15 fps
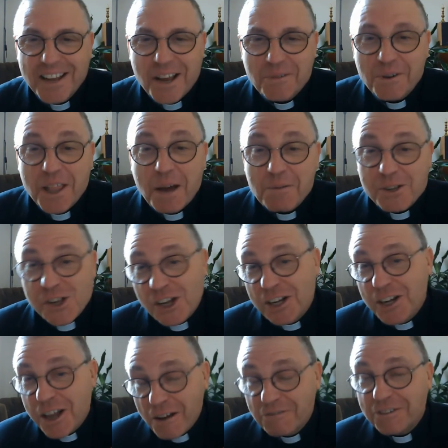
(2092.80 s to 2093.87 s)
Well, that was a
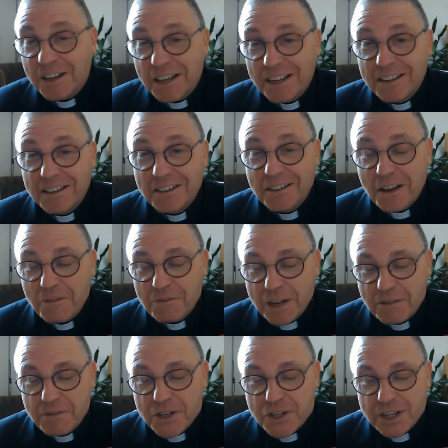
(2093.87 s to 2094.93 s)
lovely, lovely
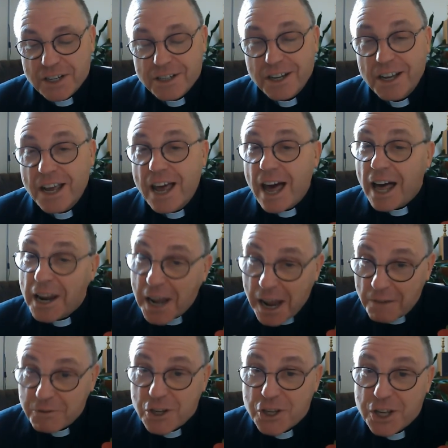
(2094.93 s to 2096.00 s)
visit. And I
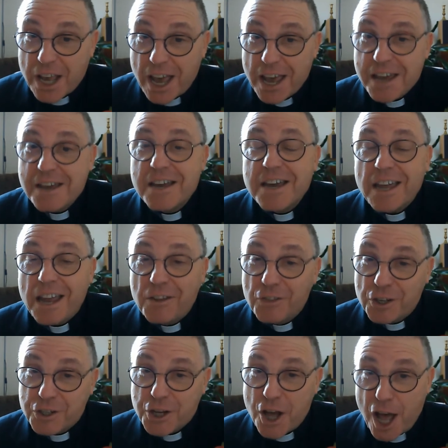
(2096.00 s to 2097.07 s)
have to say, in the
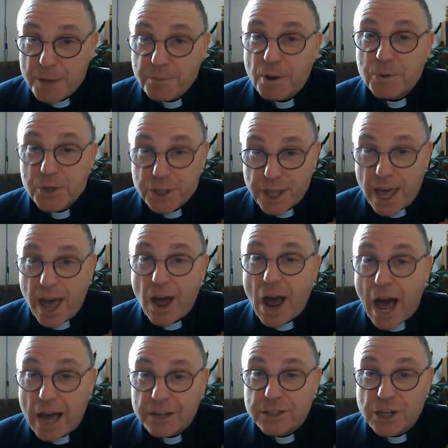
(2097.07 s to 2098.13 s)
time I was there,
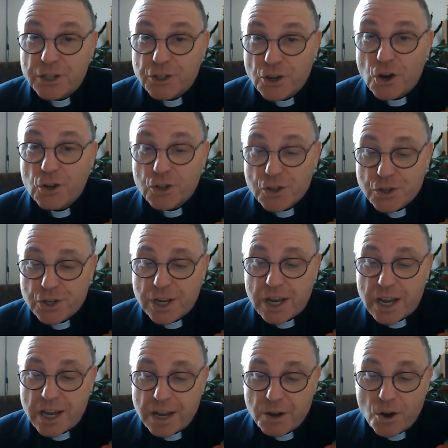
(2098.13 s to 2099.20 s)
I did not
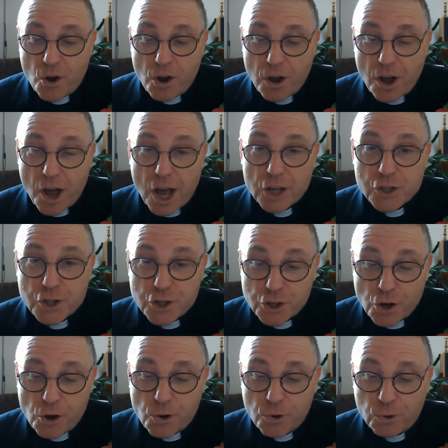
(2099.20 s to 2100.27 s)
see a
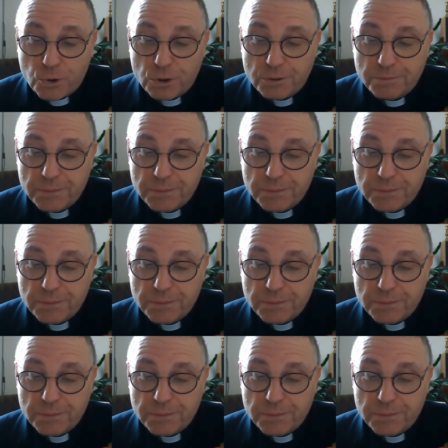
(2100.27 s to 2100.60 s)
soul.